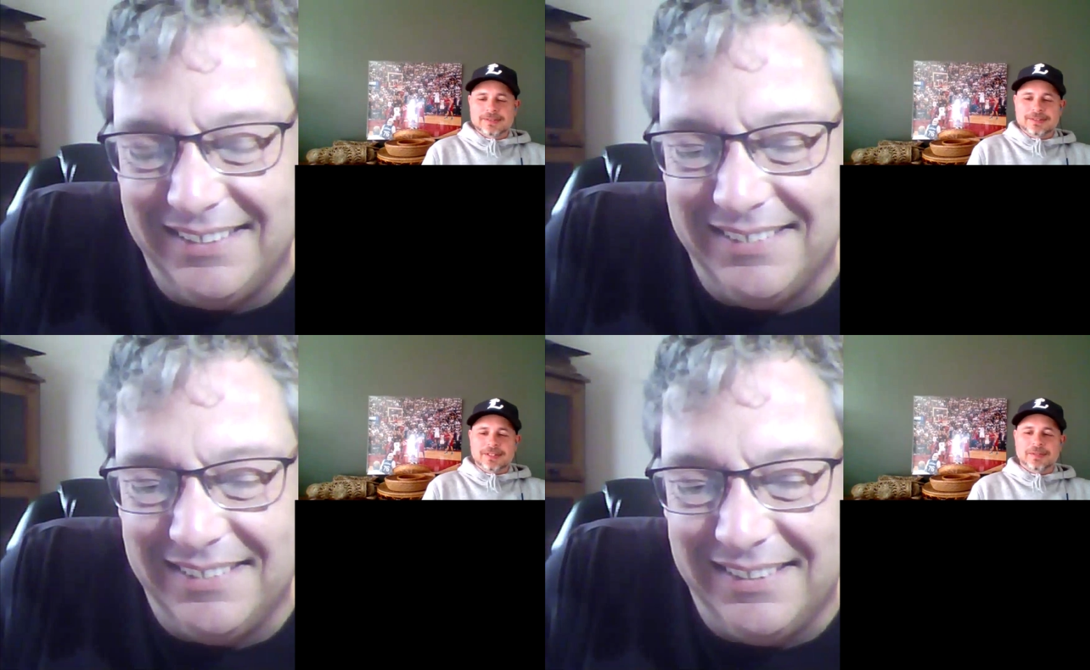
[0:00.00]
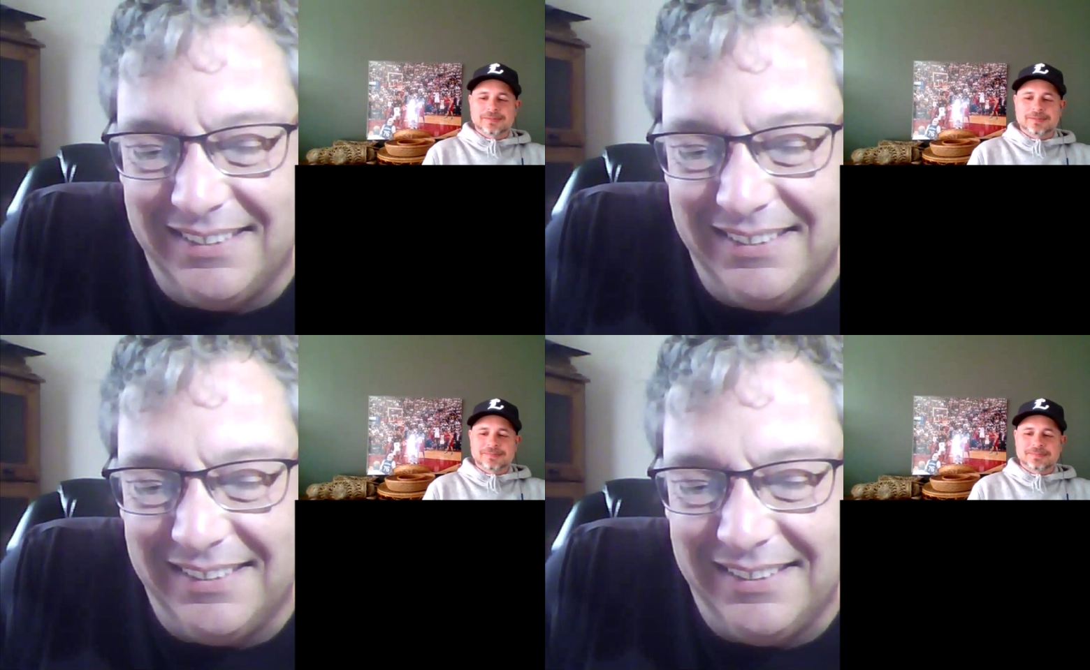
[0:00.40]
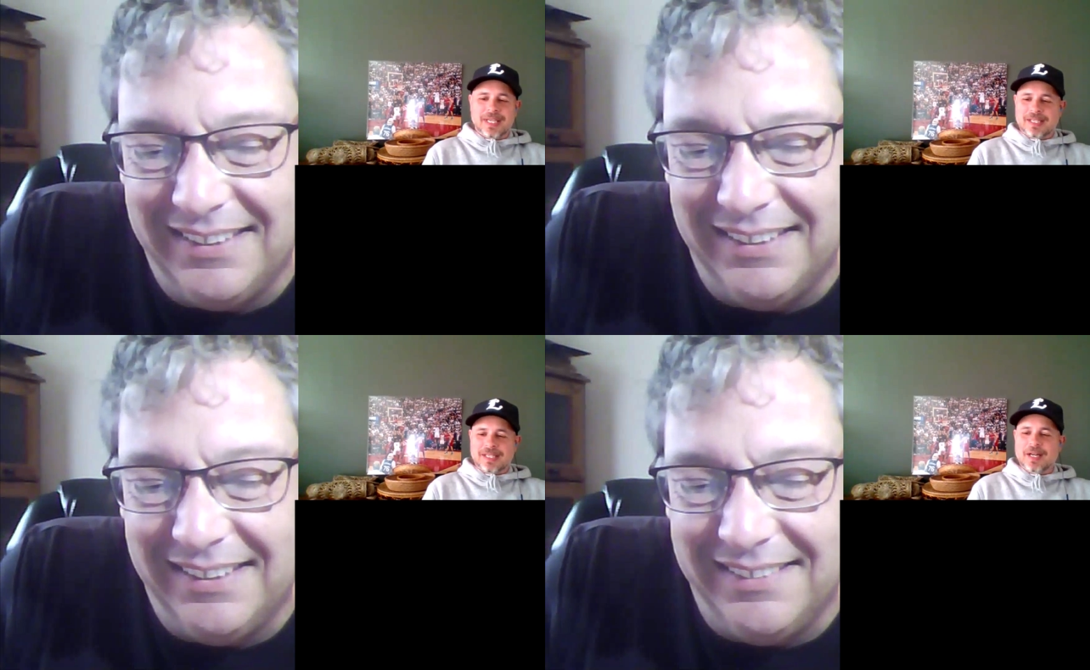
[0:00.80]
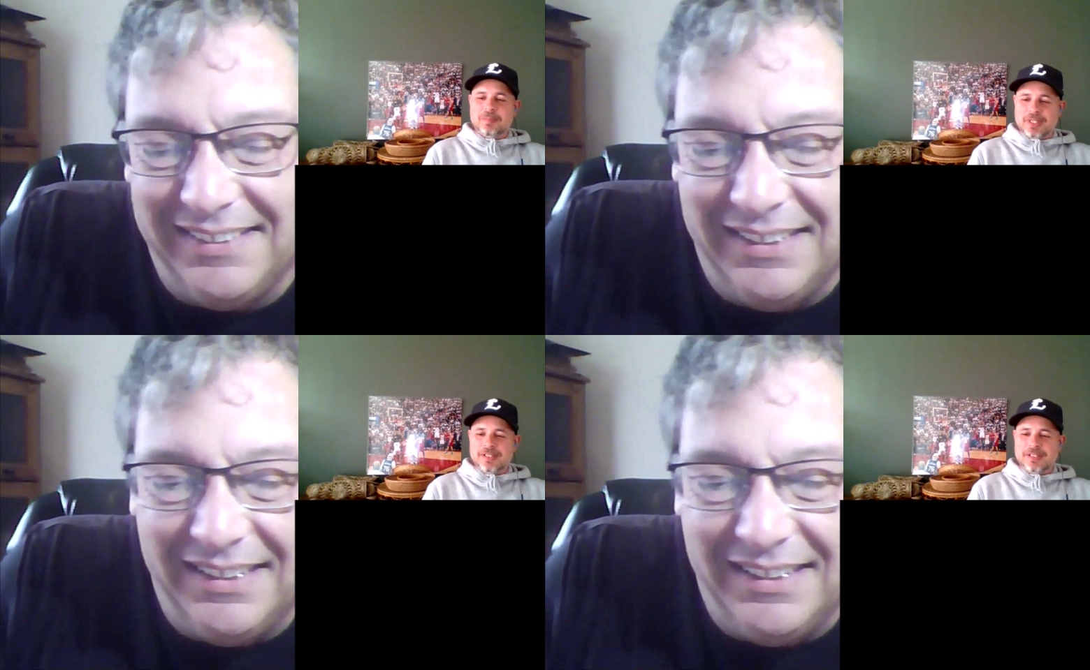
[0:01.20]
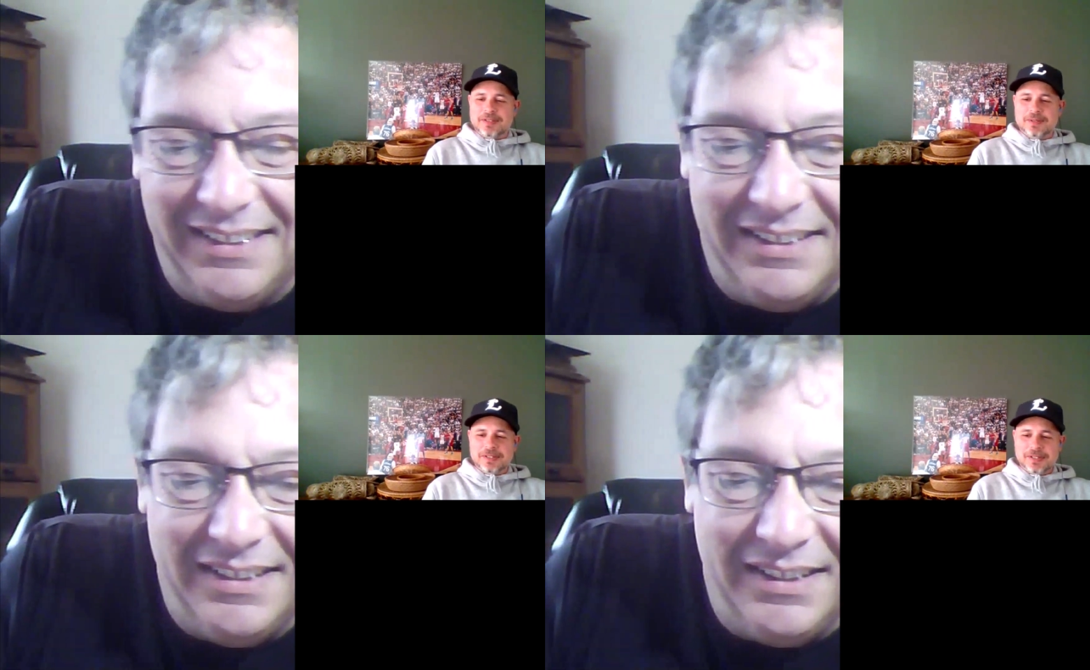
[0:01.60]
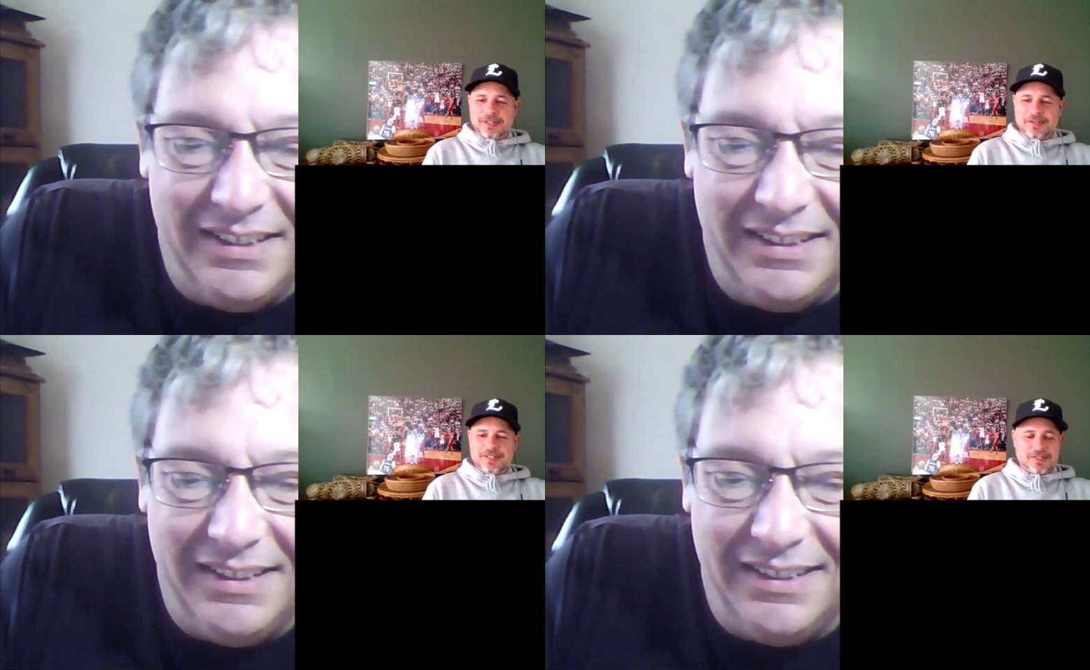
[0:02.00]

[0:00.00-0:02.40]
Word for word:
Speaker 1: you know, make it up like you do agree with it?